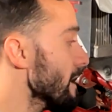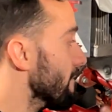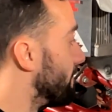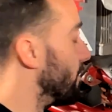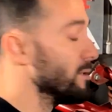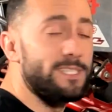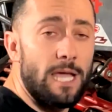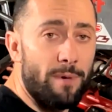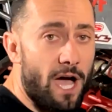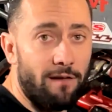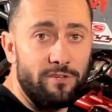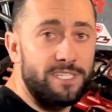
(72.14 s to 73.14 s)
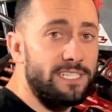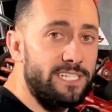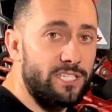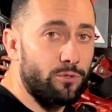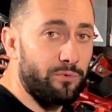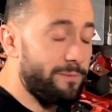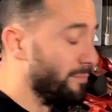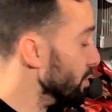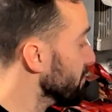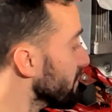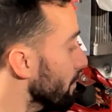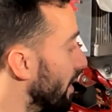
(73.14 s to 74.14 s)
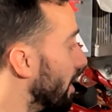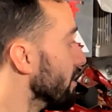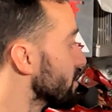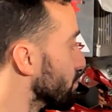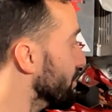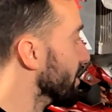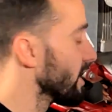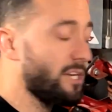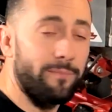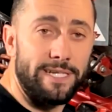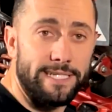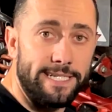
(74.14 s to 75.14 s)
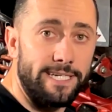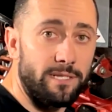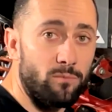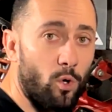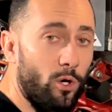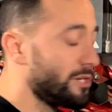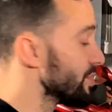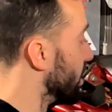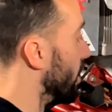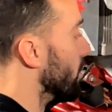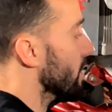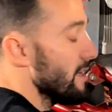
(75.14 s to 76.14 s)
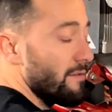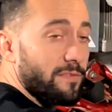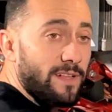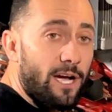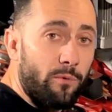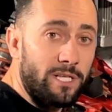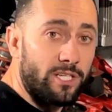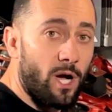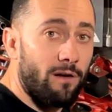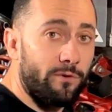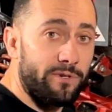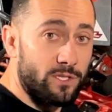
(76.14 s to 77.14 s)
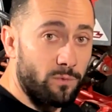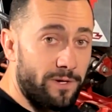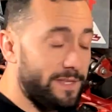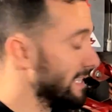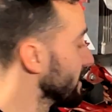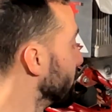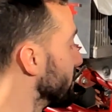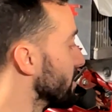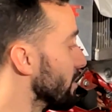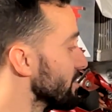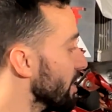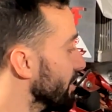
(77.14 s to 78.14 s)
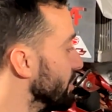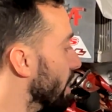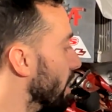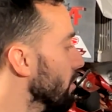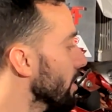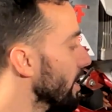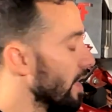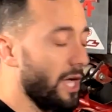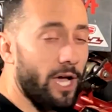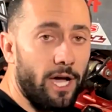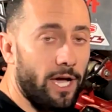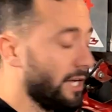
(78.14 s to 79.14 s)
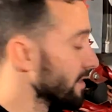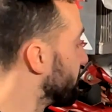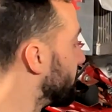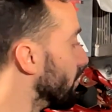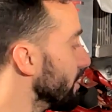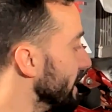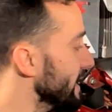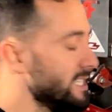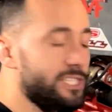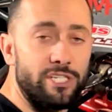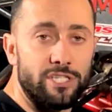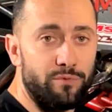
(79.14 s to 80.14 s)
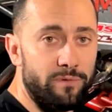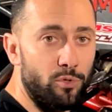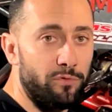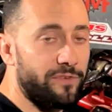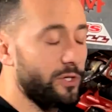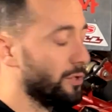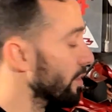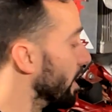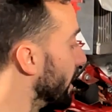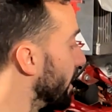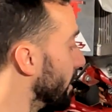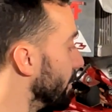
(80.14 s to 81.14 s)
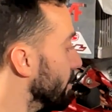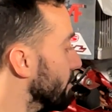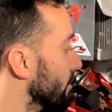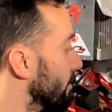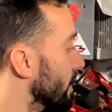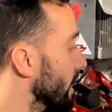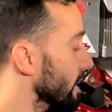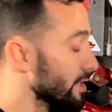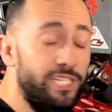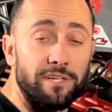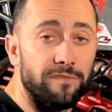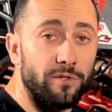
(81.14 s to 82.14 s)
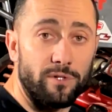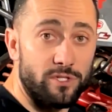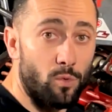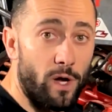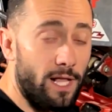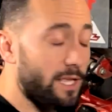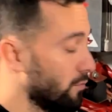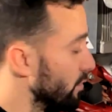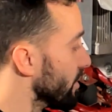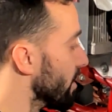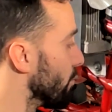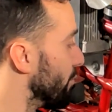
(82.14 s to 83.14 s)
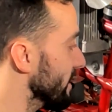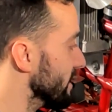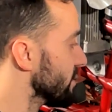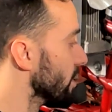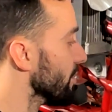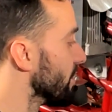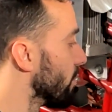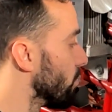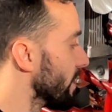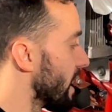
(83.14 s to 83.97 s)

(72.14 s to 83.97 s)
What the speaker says: first step obviously is to remove the parts we're not going to be needing anymore. So flywheel cover is where the electric start is going to go. For ease, just remove your shifter as well, and we're going to reinstall another one